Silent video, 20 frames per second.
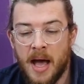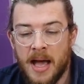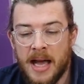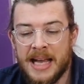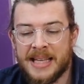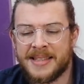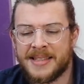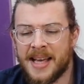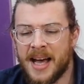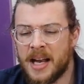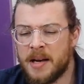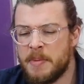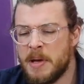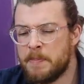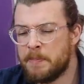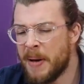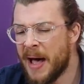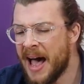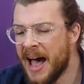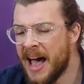It's got to be
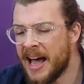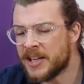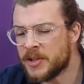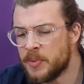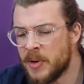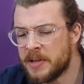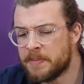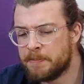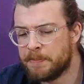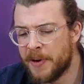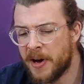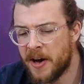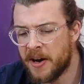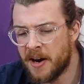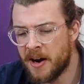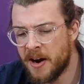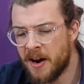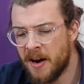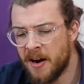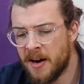packed with
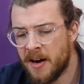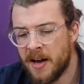butter.